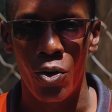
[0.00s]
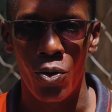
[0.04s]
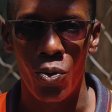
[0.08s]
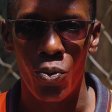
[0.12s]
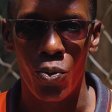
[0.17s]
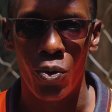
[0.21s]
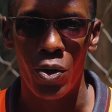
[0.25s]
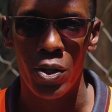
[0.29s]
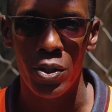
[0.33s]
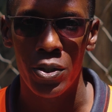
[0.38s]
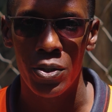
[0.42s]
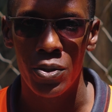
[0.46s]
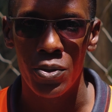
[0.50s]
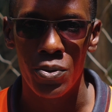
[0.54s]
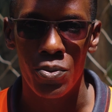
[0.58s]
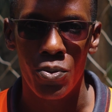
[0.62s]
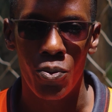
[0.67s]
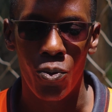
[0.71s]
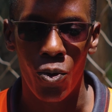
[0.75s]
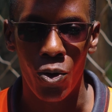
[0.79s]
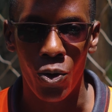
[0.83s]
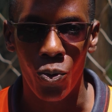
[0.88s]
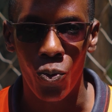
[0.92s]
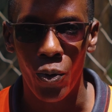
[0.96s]
on
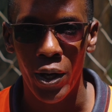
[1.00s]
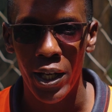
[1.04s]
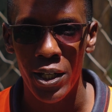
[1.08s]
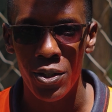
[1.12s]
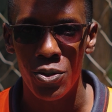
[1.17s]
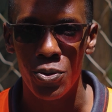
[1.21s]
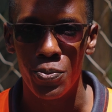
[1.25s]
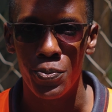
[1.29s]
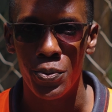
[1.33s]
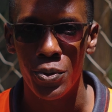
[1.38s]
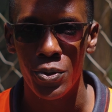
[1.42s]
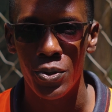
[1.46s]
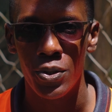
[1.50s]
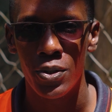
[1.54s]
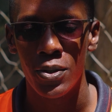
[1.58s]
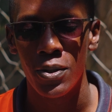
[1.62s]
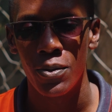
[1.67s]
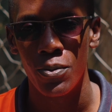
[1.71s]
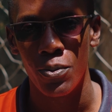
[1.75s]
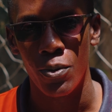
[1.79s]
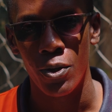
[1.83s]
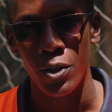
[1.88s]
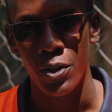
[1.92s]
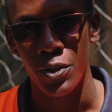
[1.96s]
when to put
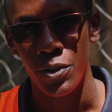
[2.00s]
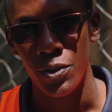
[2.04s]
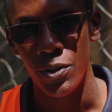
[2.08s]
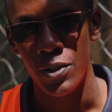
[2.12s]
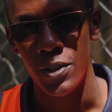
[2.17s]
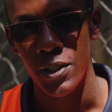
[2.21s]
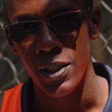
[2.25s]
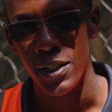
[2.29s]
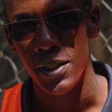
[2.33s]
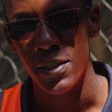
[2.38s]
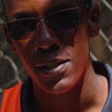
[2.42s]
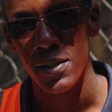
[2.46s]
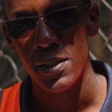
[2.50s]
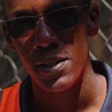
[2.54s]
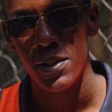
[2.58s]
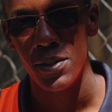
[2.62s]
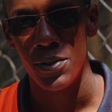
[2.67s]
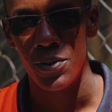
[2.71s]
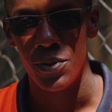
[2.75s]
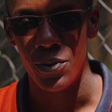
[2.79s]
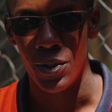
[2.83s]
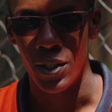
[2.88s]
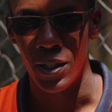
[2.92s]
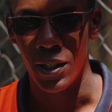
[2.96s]
what nutrients
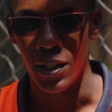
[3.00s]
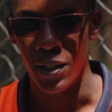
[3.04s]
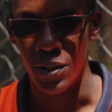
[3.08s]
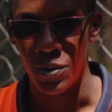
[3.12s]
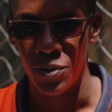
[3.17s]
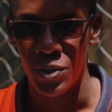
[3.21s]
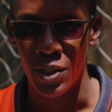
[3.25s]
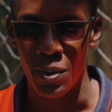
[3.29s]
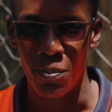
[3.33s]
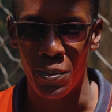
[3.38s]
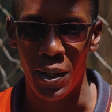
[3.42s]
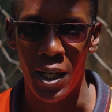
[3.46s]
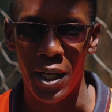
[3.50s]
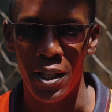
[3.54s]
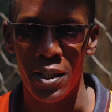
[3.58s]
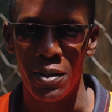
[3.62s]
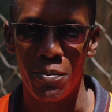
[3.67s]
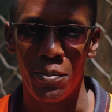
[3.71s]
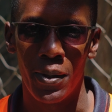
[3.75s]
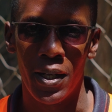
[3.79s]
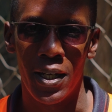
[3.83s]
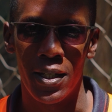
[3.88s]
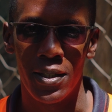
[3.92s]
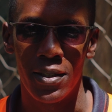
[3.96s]
to supply the
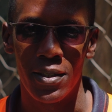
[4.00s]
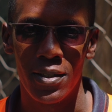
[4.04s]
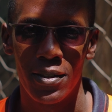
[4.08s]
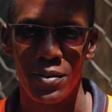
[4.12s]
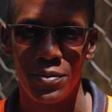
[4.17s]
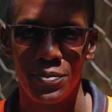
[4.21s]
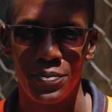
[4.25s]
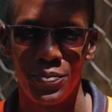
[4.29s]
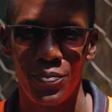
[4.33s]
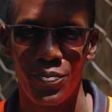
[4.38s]
plants.